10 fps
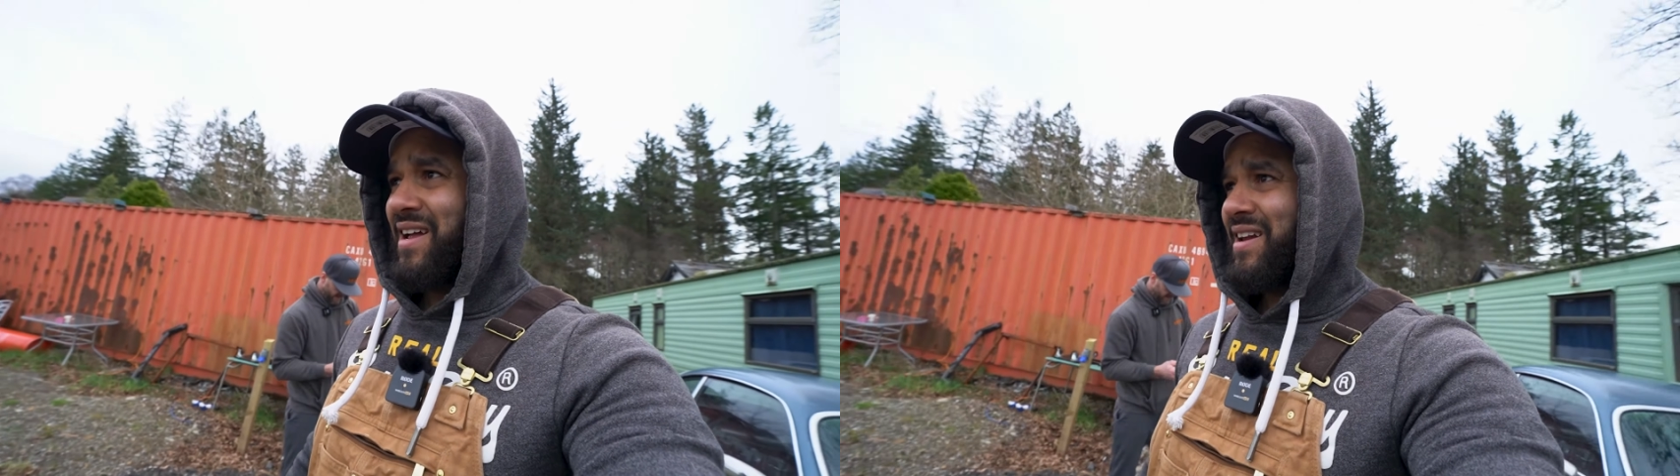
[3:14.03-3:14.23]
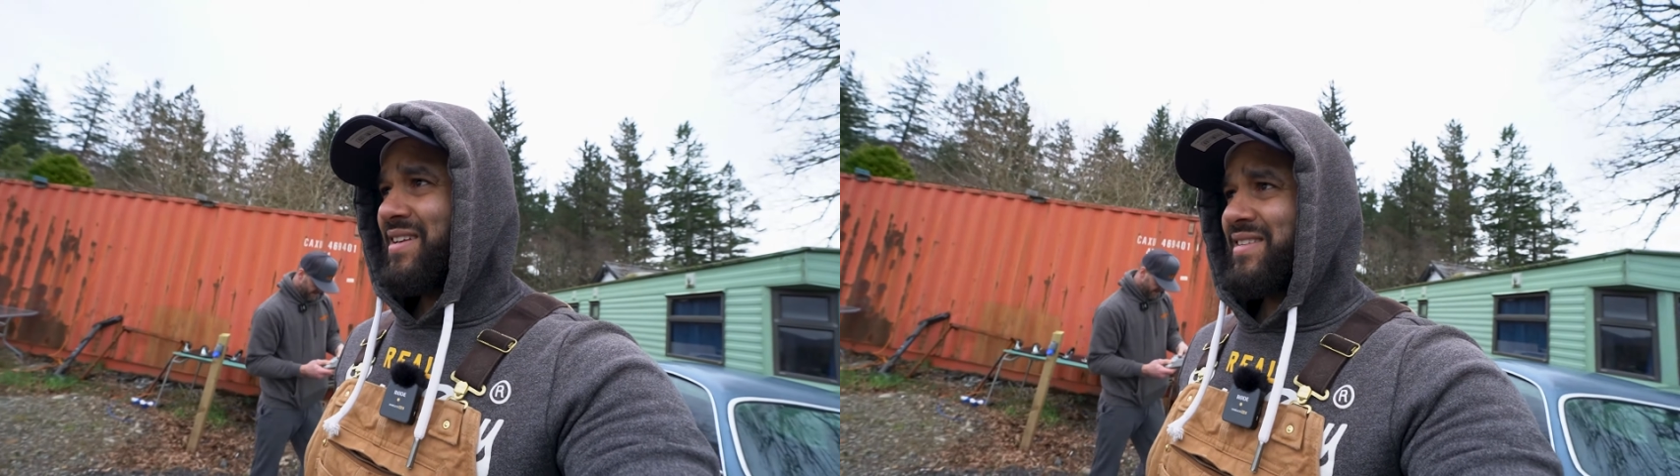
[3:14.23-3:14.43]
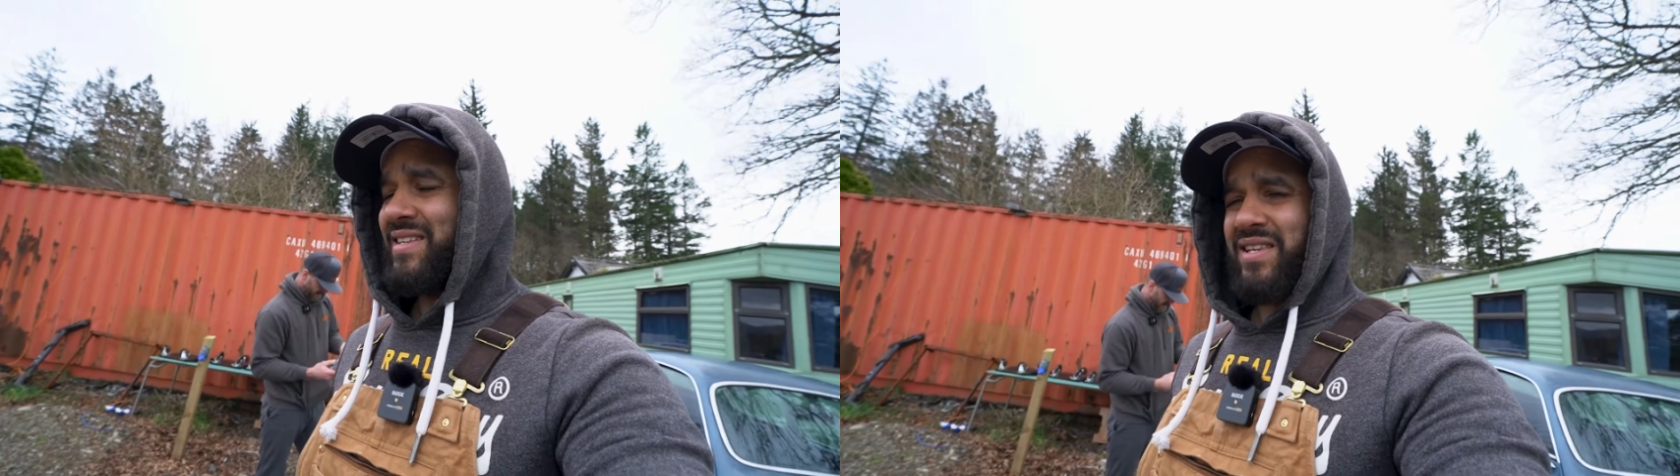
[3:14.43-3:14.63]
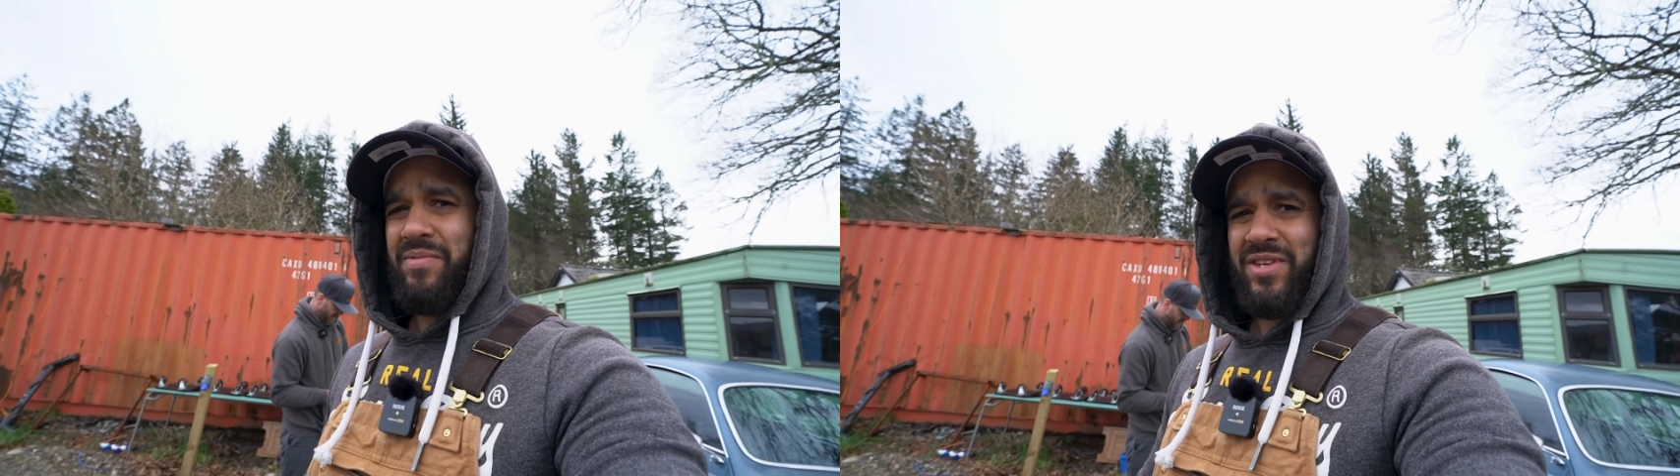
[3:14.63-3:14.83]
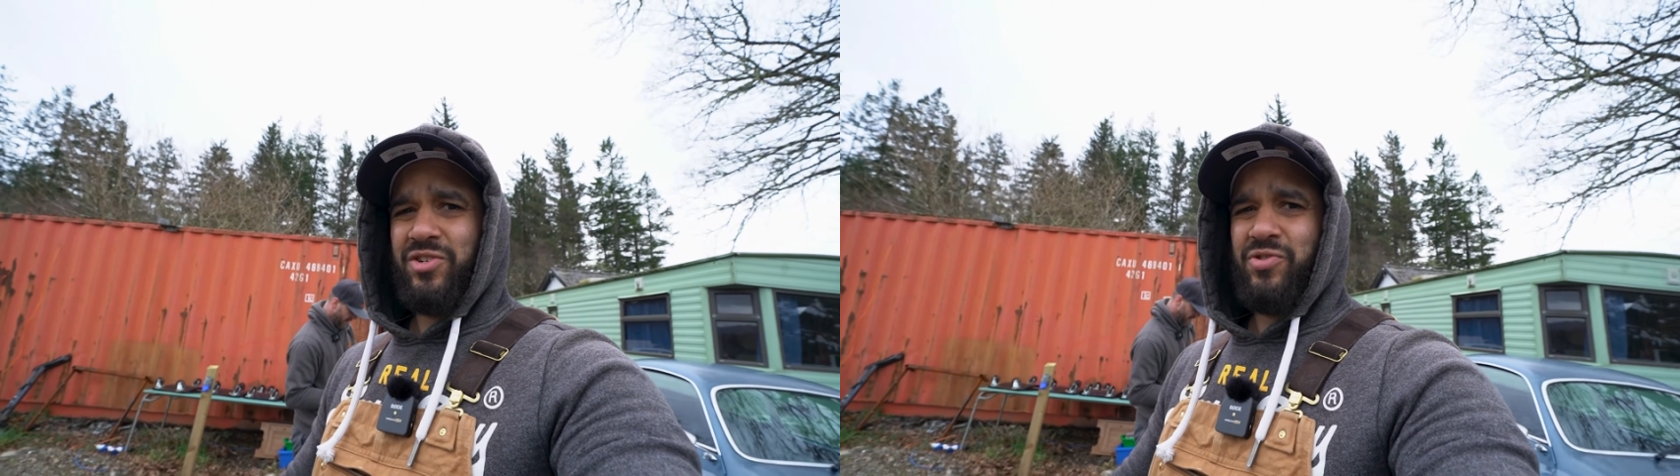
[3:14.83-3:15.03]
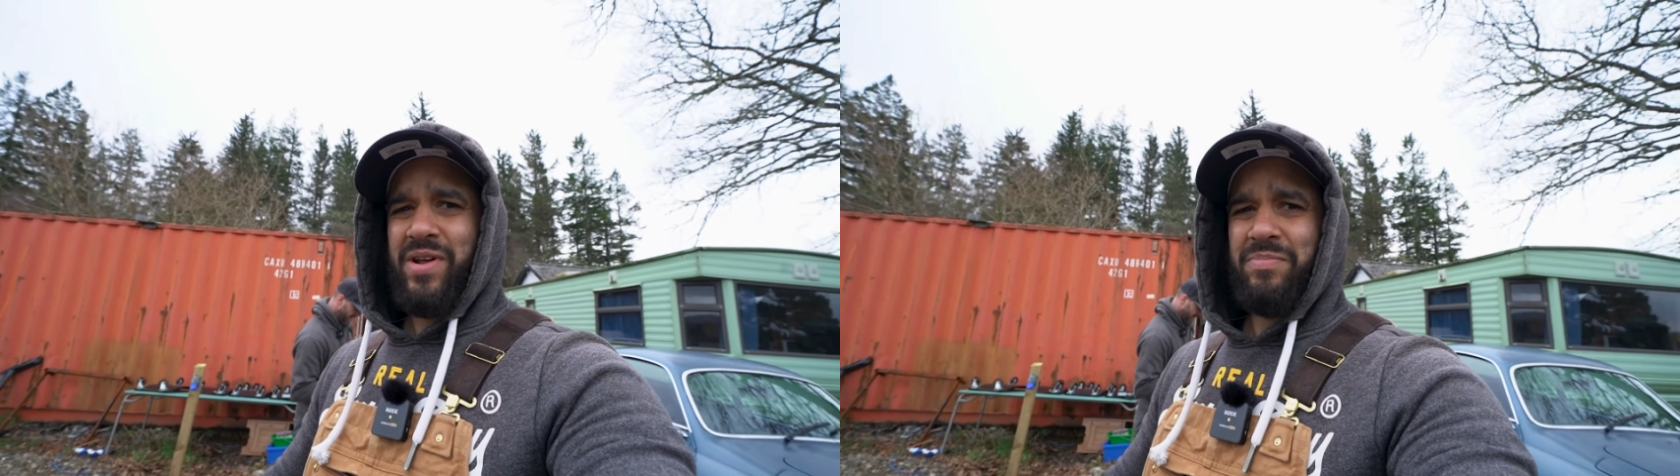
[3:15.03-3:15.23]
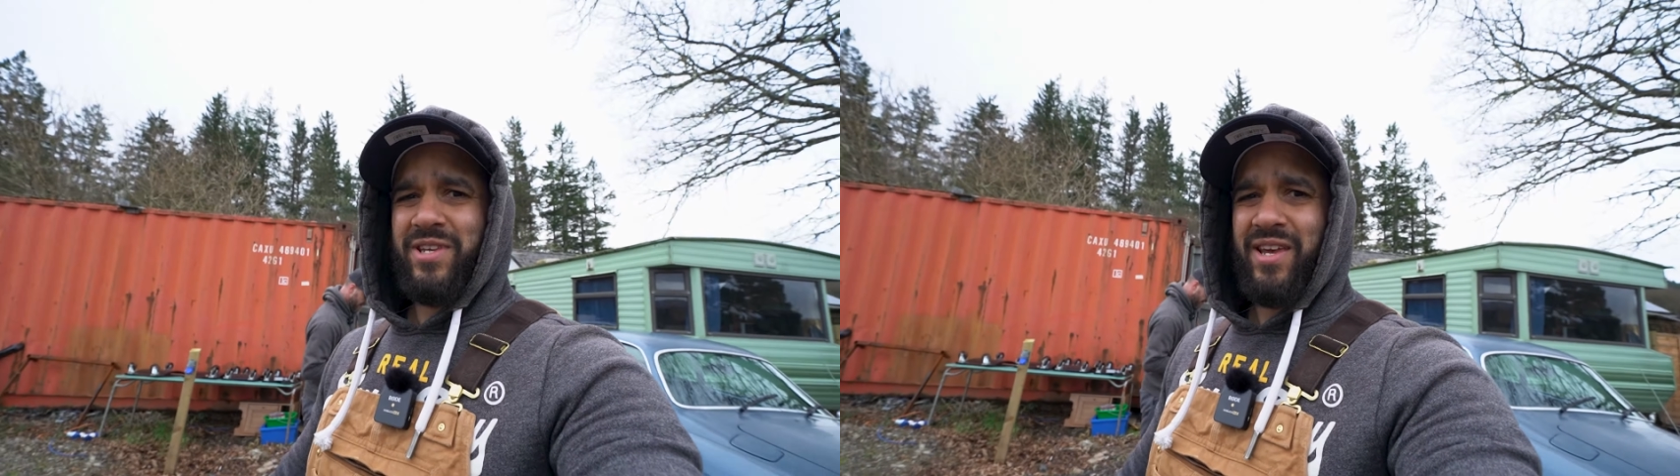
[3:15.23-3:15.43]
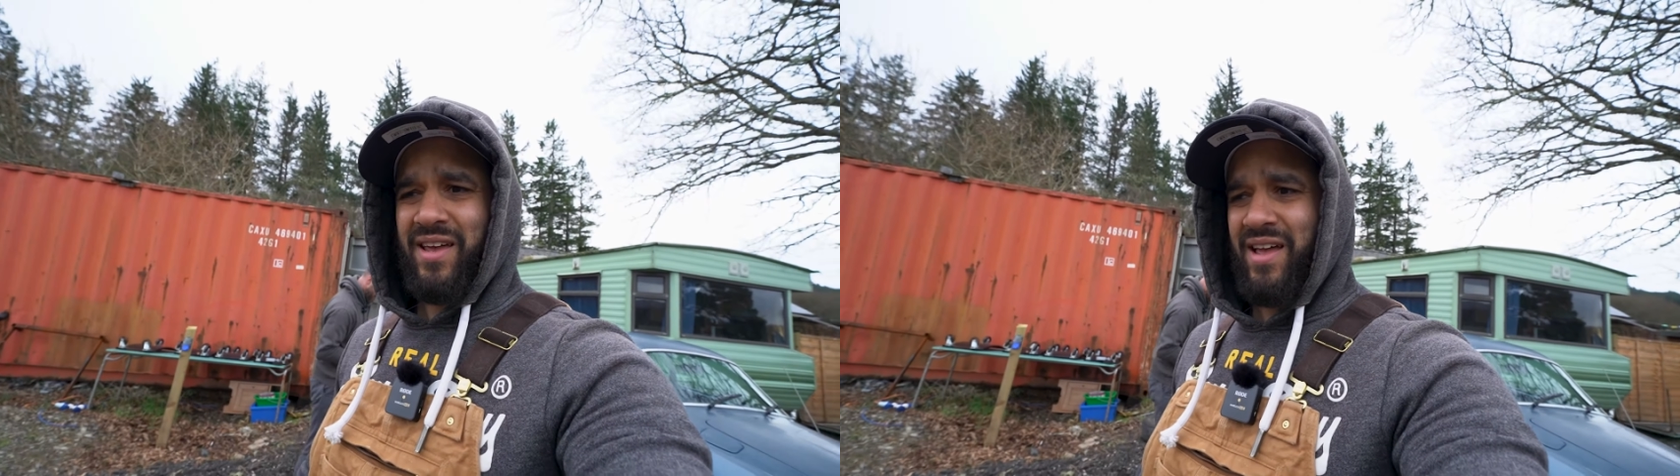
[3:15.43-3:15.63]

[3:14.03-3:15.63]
Let's get some of this stripped,